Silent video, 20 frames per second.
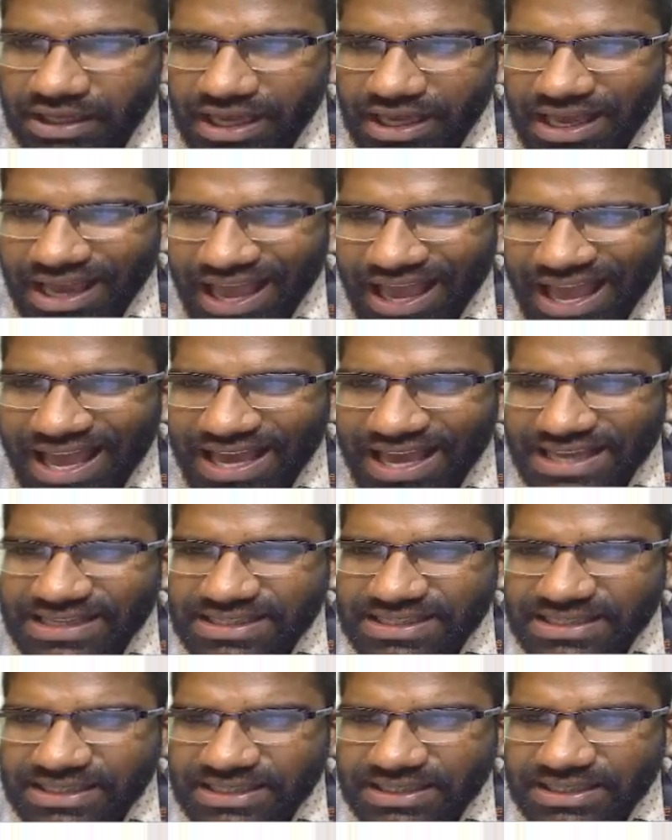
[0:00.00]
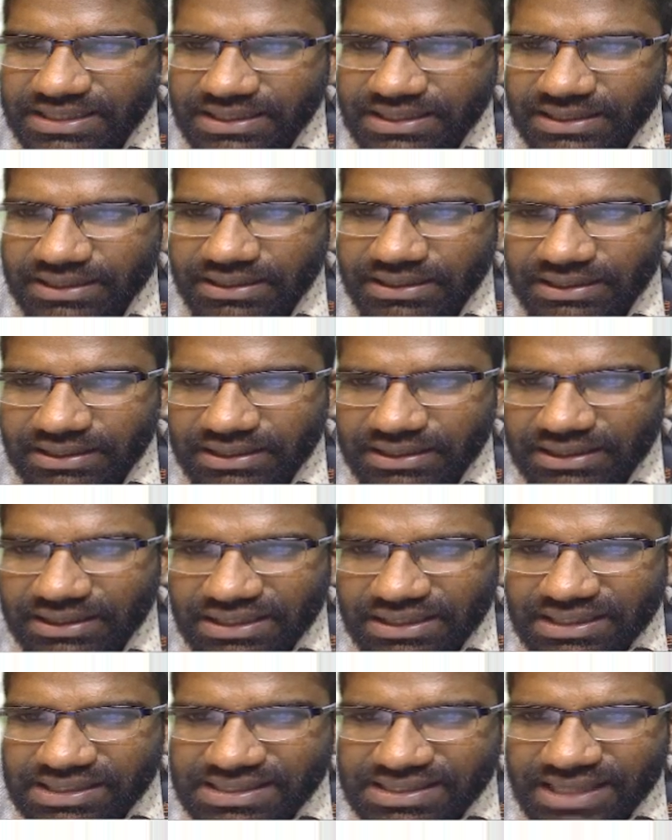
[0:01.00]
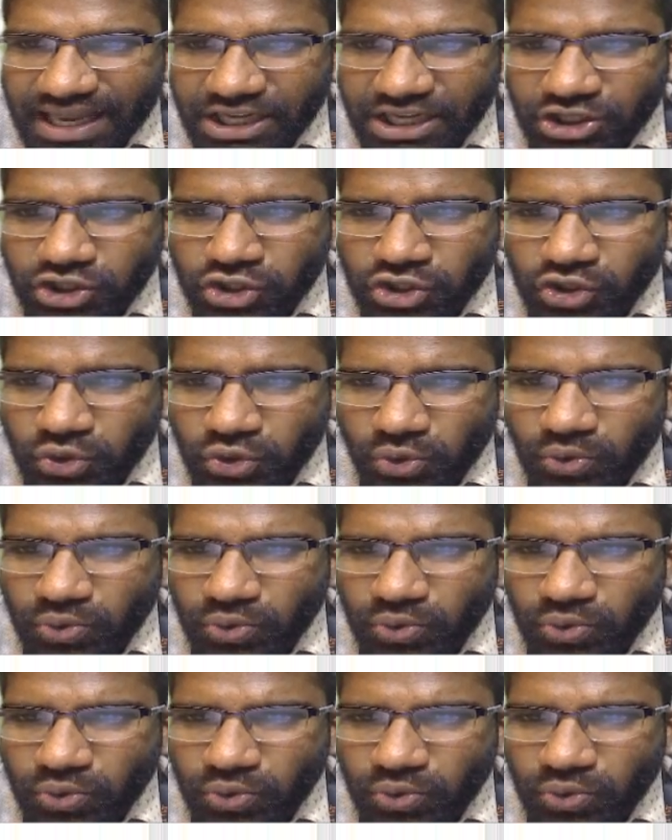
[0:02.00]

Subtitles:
is sent to